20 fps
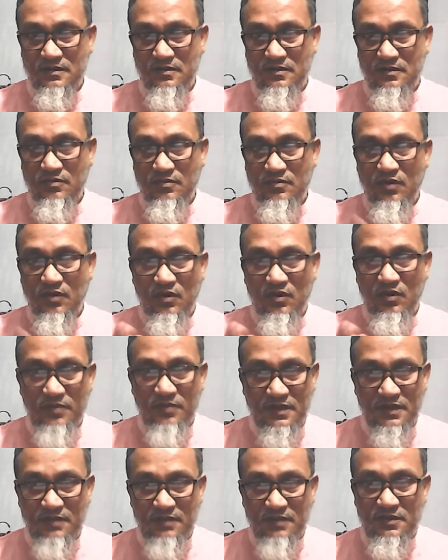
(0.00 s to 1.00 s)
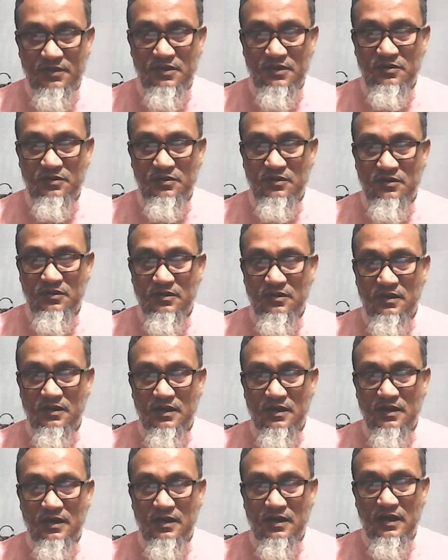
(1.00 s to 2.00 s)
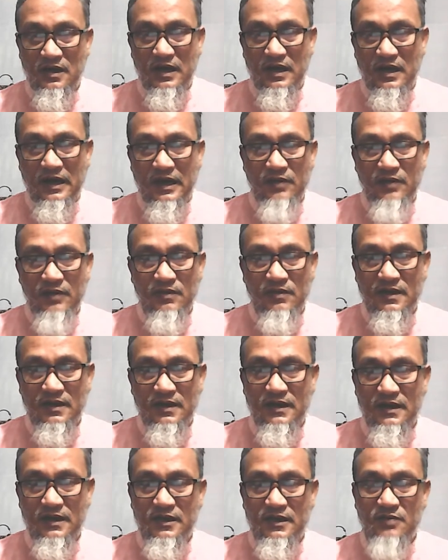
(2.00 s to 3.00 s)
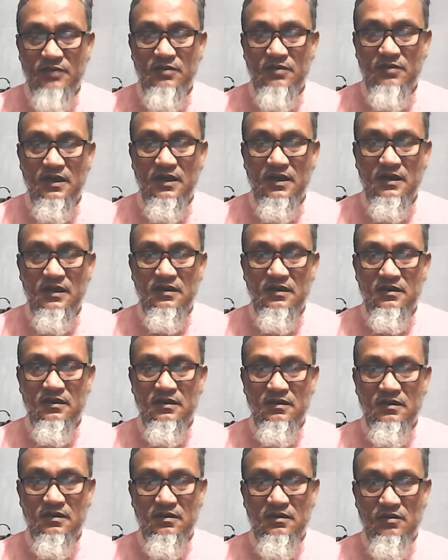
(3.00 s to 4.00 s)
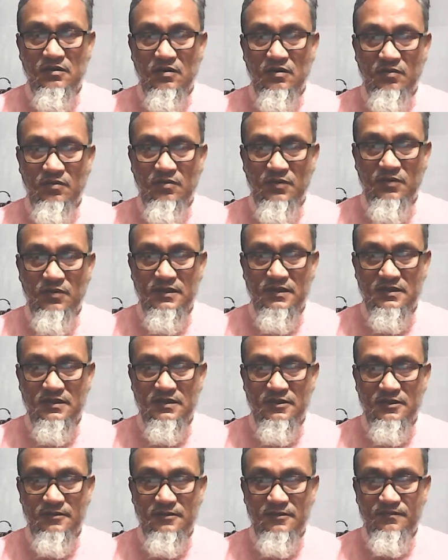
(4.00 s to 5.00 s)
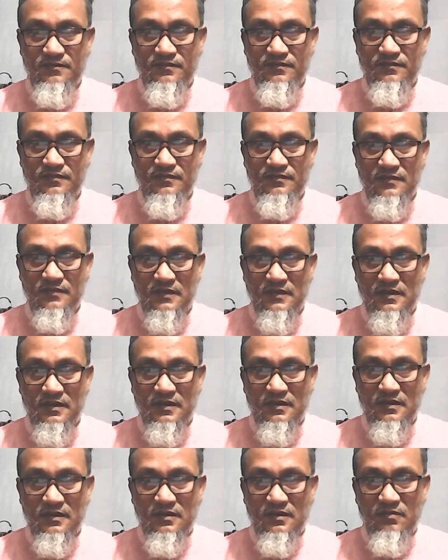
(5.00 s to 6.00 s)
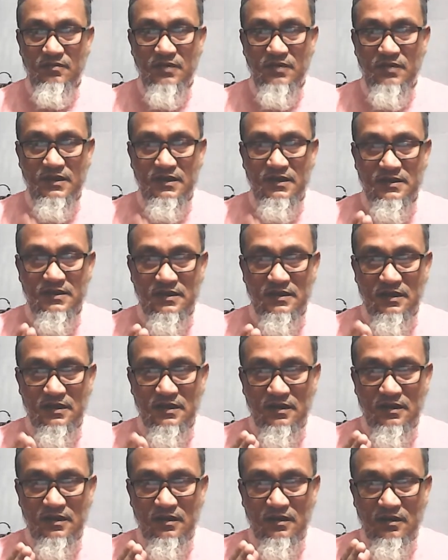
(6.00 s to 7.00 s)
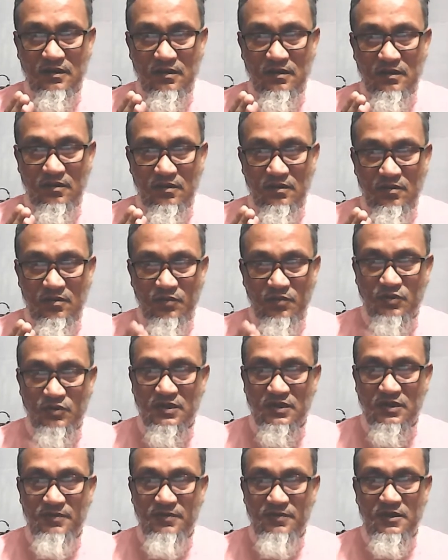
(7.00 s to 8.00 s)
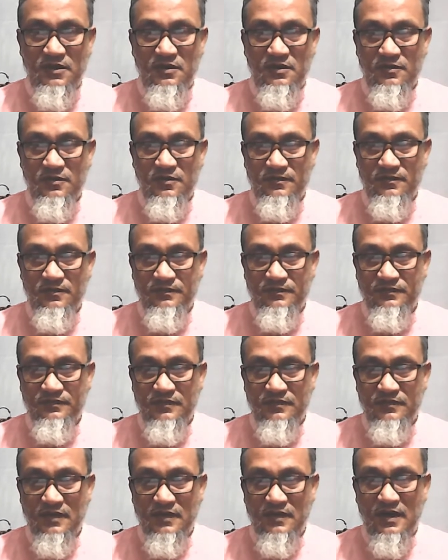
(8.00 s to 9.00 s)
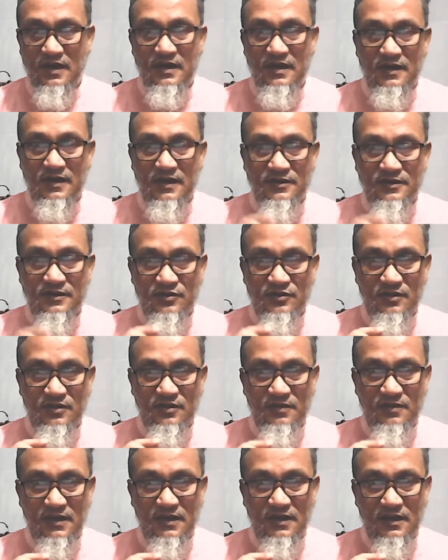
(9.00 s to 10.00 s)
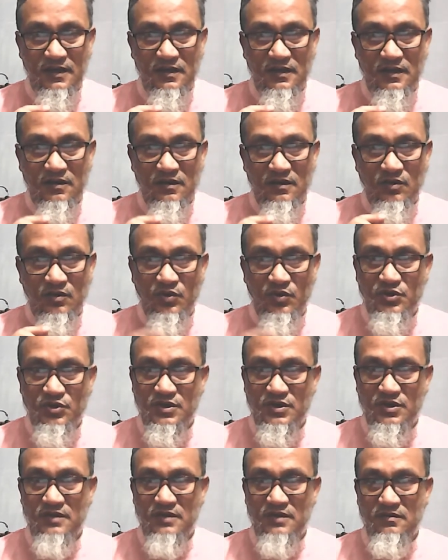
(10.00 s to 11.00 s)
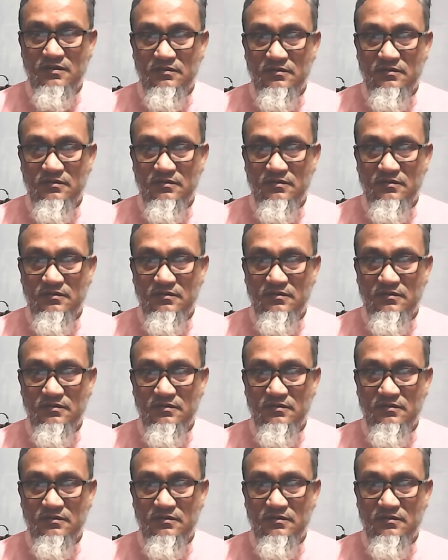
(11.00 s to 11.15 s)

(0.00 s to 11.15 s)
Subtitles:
Follow me the video. I will clear you the complexity. Please pause the video and answer me a question.